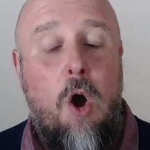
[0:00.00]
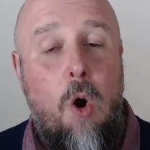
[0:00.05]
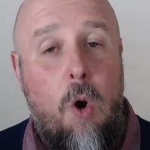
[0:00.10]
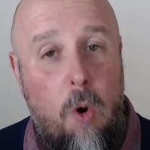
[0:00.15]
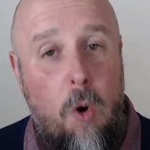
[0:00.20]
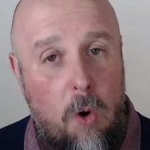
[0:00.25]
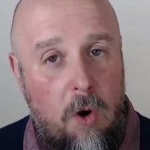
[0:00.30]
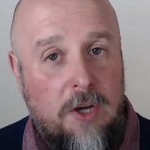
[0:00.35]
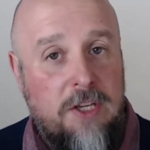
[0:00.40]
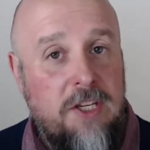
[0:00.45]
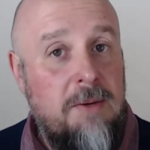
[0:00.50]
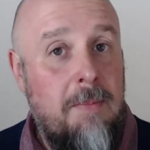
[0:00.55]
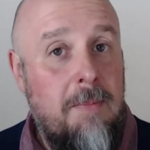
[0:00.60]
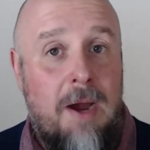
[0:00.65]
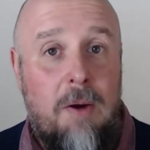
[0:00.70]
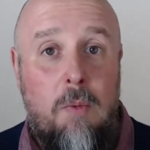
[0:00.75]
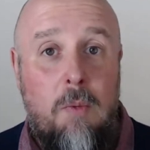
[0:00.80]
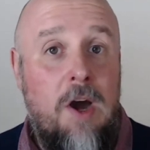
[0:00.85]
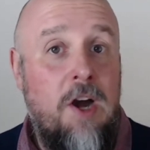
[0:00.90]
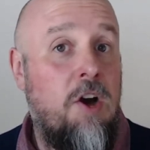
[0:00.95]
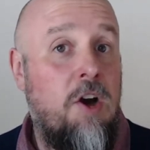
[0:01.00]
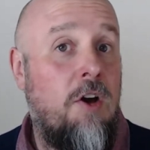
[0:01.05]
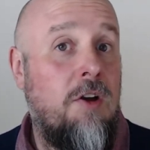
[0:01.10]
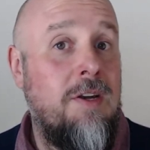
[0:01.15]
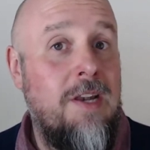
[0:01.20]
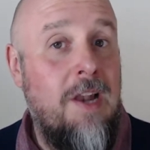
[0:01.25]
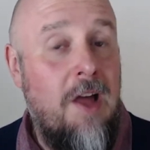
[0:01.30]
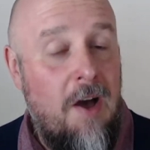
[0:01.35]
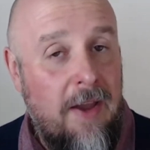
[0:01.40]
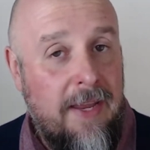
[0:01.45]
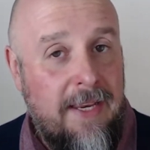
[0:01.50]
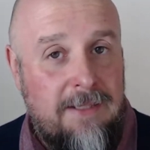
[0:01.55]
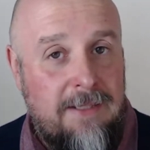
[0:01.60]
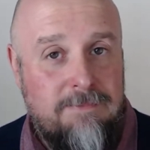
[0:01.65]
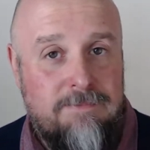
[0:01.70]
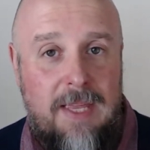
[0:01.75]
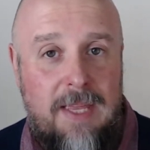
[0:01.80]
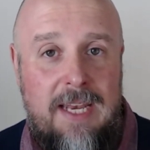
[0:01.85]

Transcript: Or you might work online.